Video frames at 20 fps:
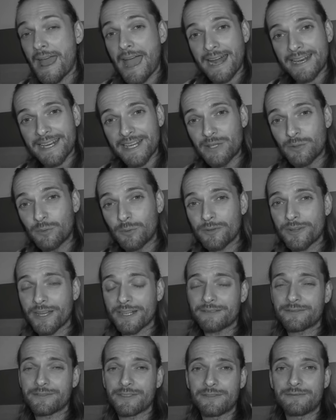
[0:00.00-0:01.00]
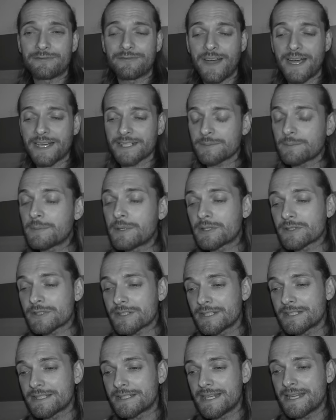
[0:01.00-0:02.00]
And I know that for a fact because
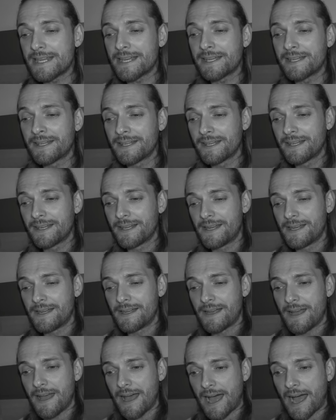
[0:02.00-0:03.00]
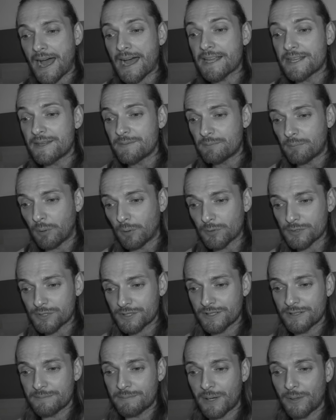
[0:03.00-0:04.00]
today I
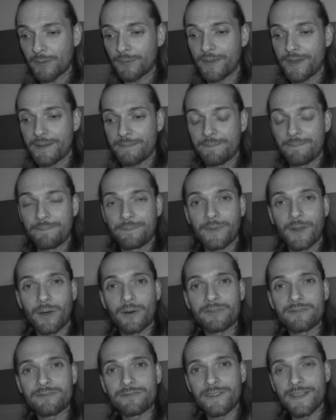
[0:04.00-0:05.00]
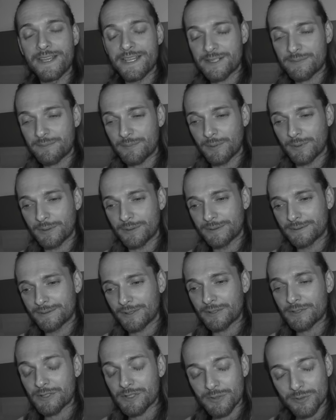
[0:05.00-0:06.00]
posted about them on Facebook,
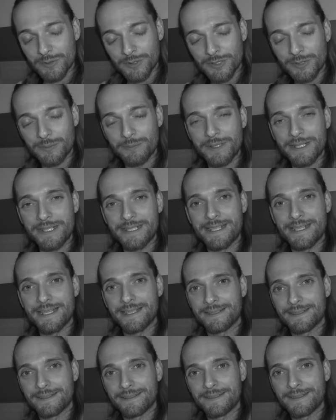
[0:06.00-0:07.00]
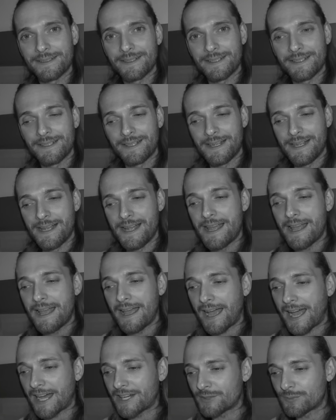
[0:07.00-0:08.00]
on social media.
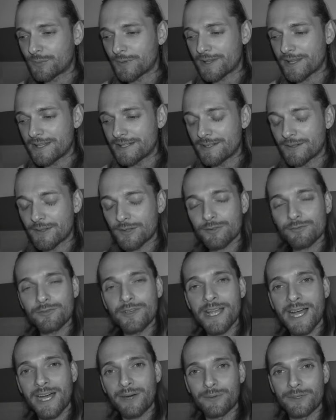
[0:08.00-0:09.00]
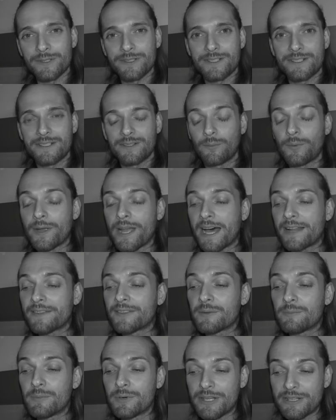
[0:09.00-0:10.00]
And within 3 hours, we had
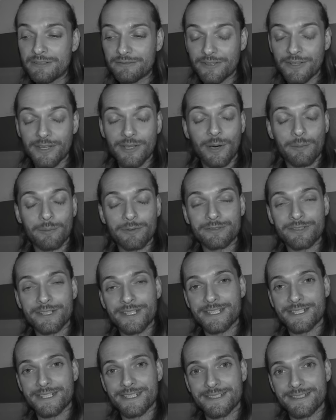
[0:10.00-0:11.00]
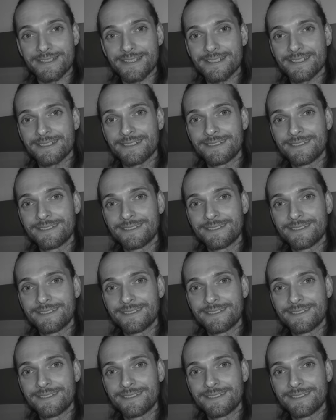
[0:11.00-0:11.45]
the money for the operations.